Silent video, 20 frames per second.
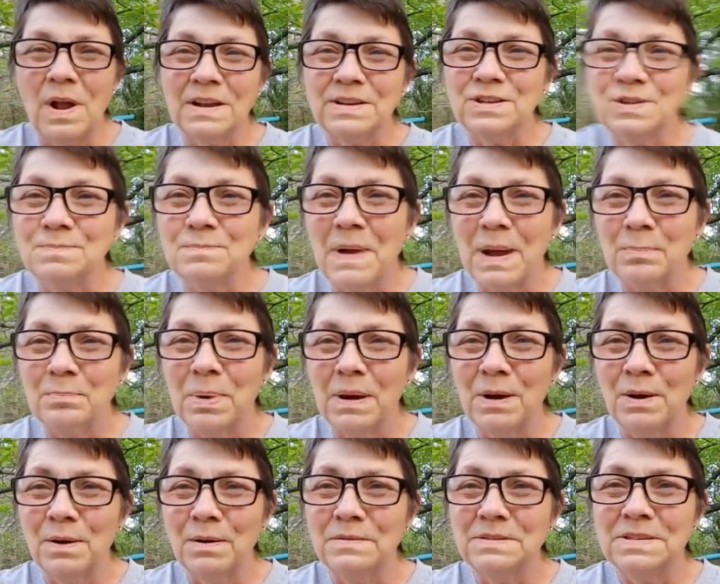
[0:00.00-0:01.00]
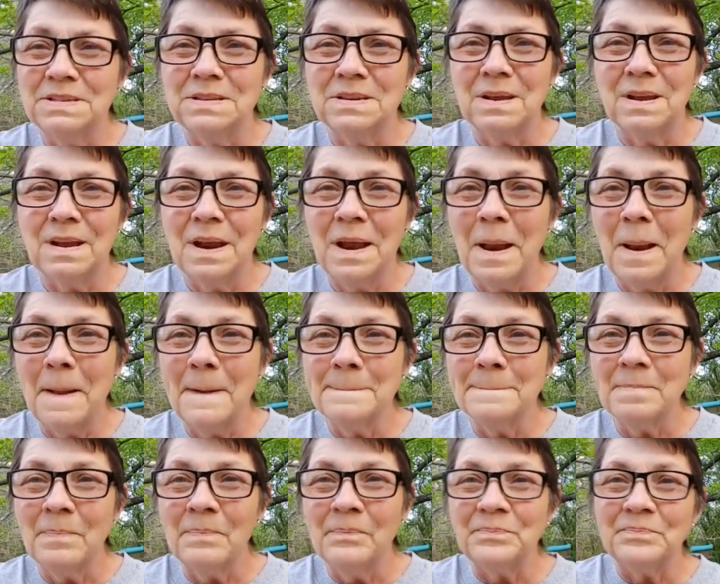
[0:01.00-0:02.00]
watch my birds.
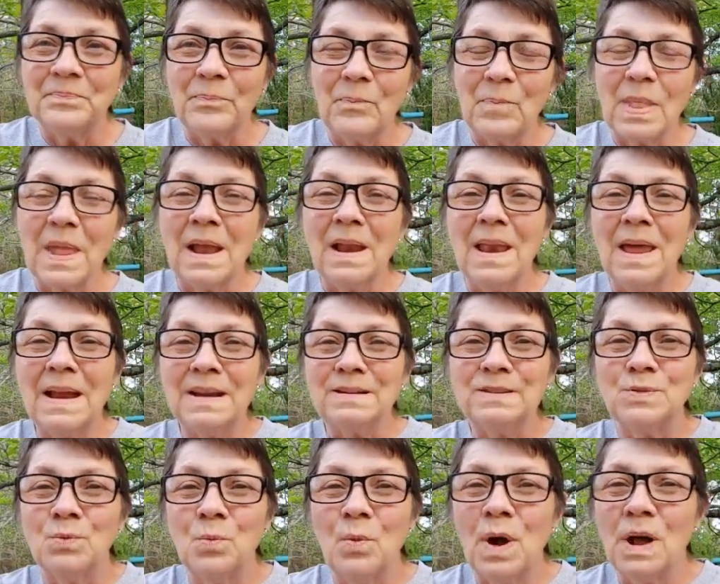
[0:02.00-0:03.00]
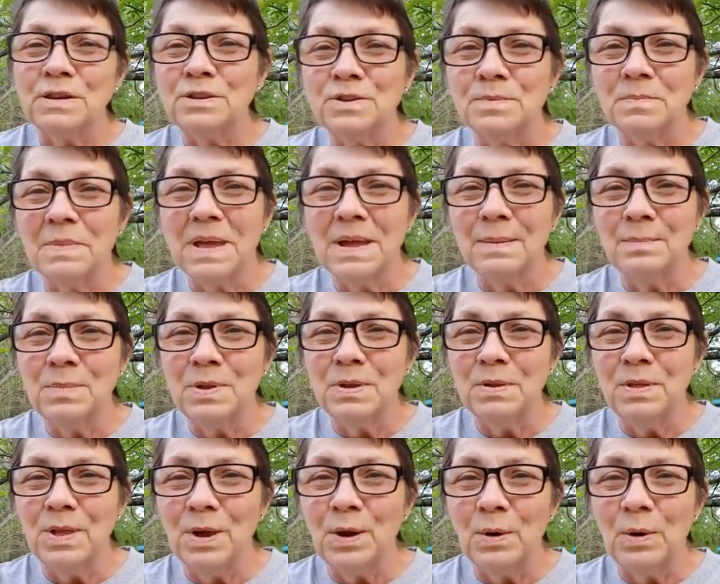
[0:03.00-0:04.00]
I like to watch them come
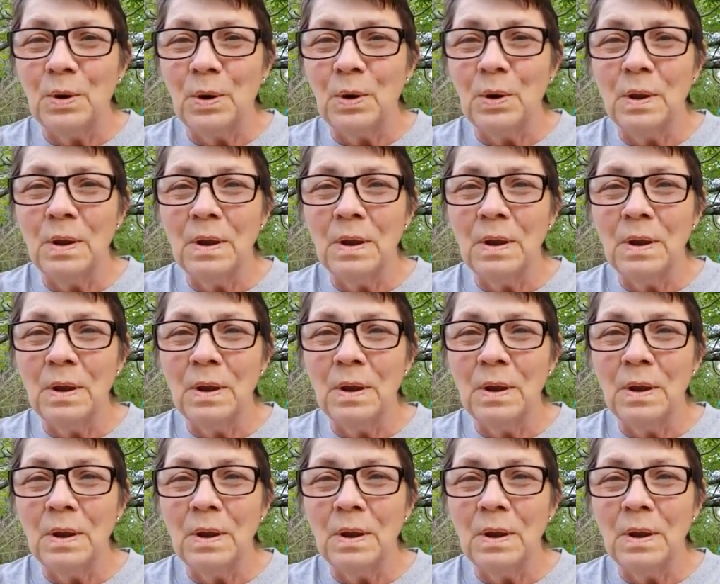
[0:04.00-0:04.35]
to their